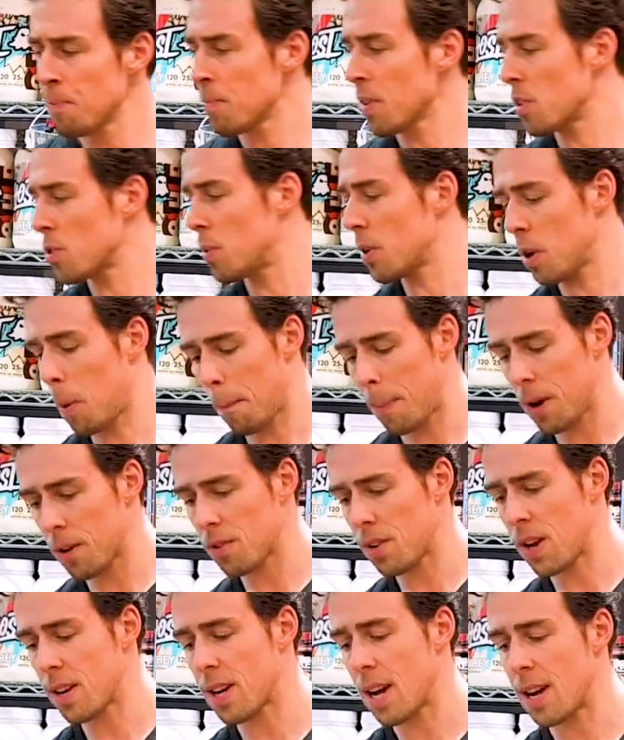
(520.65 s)
So we've got
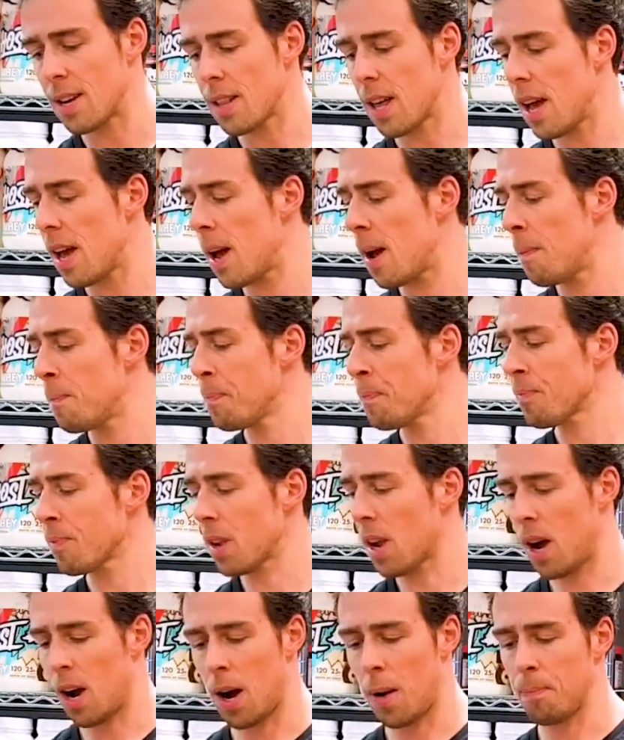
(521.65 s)
birthday cake there.
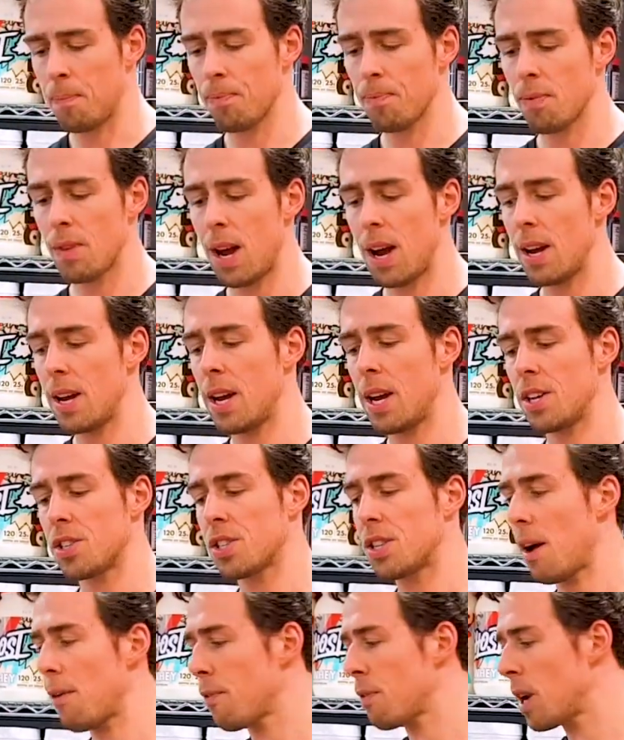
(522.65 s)
That is
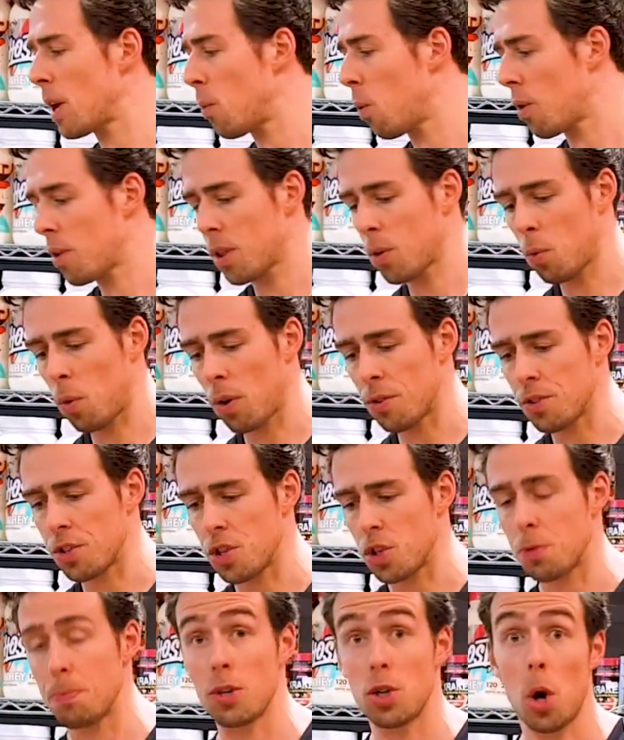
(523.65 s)
definitely one of the ones that
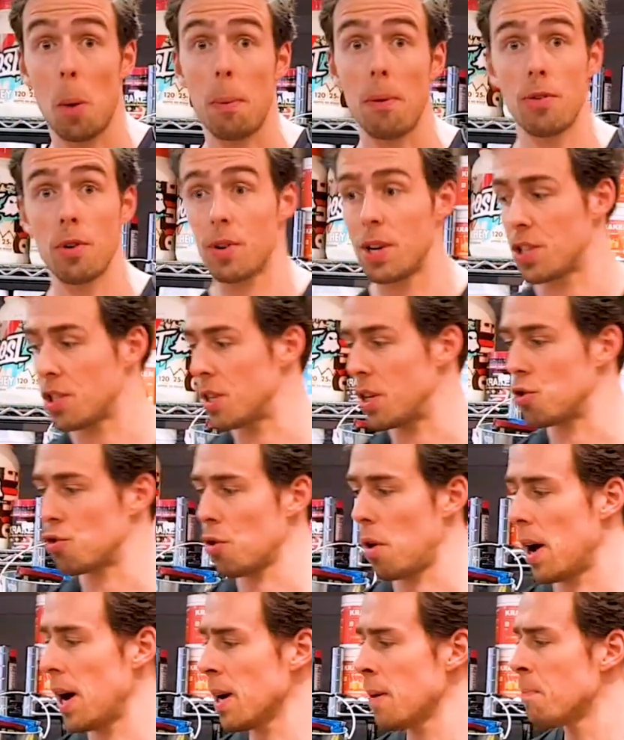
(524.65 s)
should be top of your list in
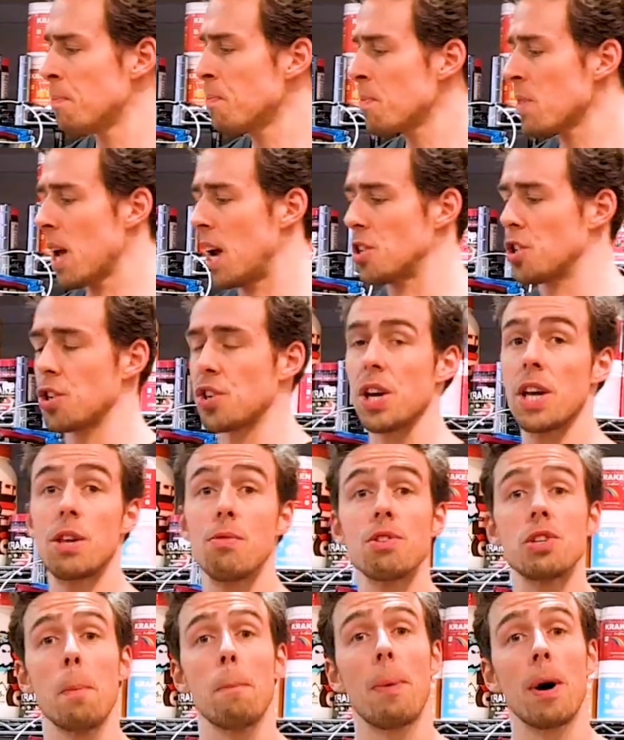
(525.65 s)
trying. I should say there
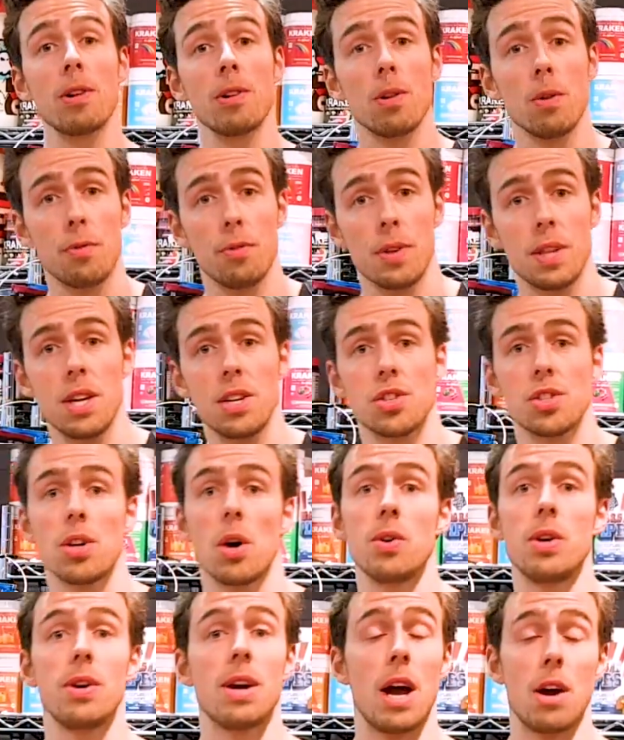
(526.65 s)
is a bundle for this, so
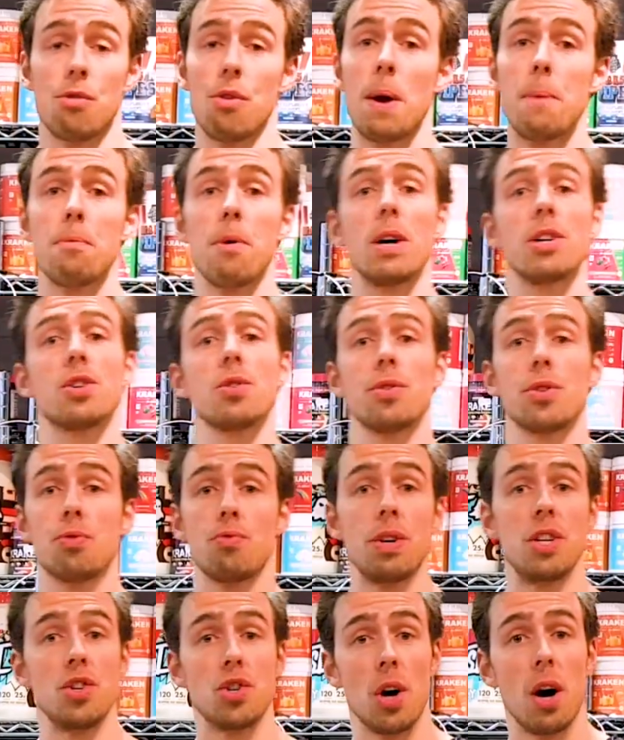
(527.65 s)
you get a great price on
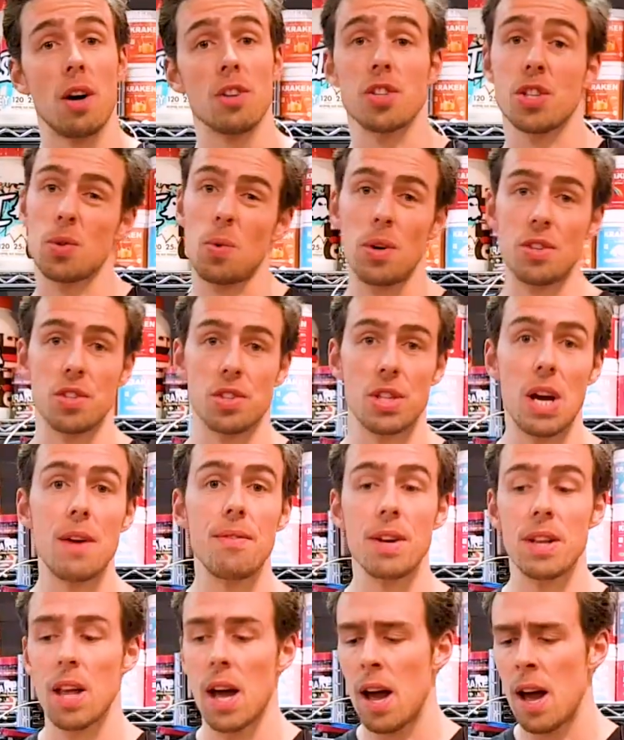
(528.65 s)
3 jars. It's quite a
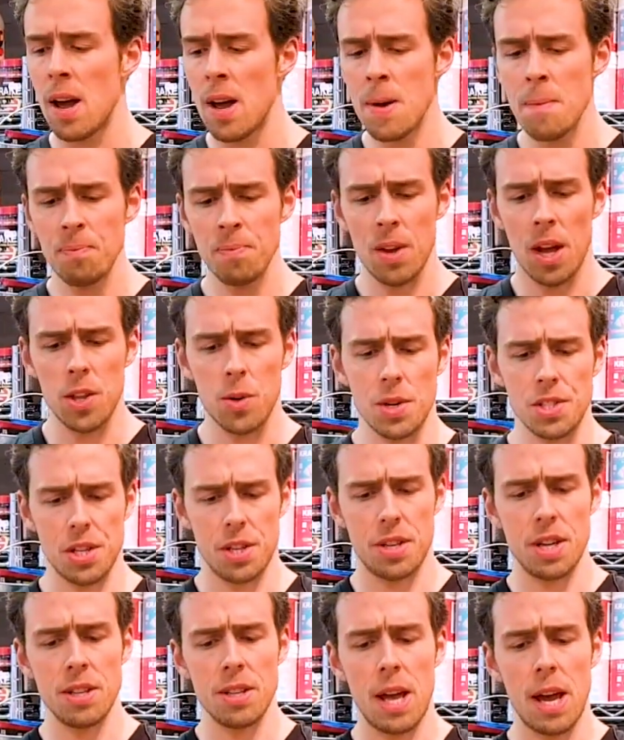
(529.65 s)
saving there. Otherwise, I
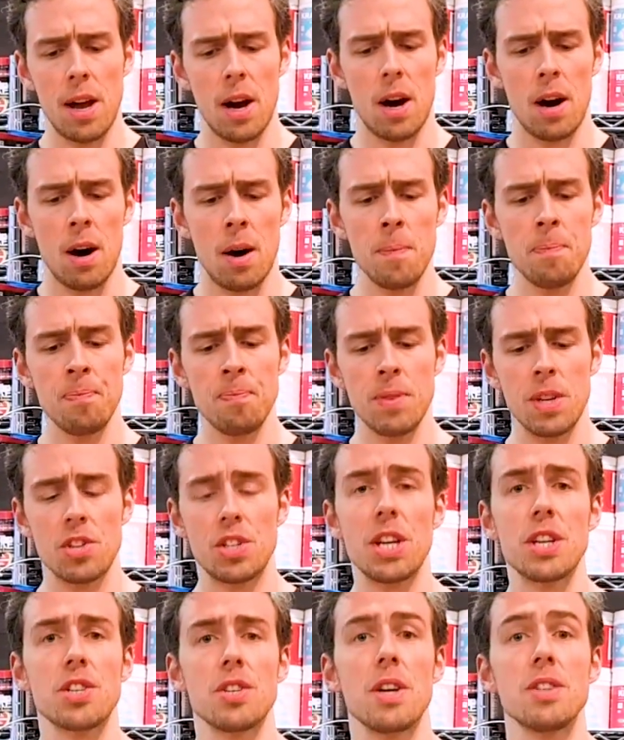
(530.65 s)
think they are
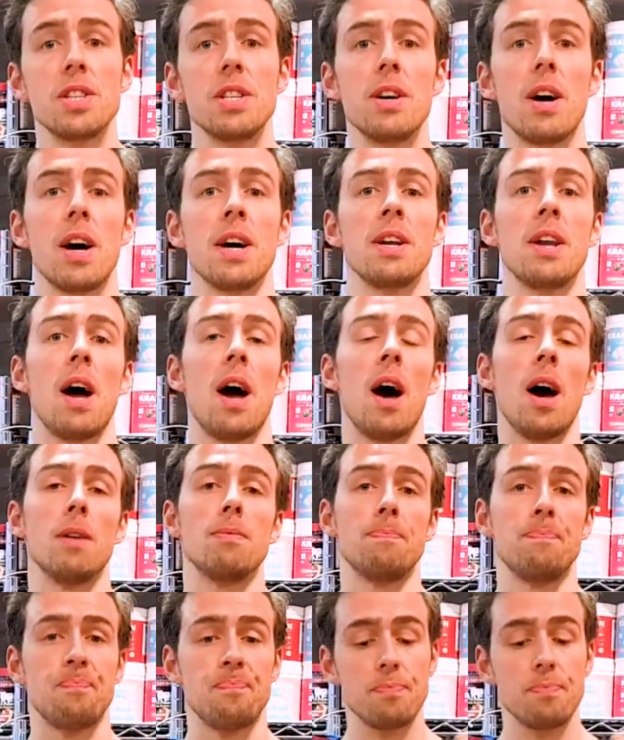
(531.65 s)
$6.99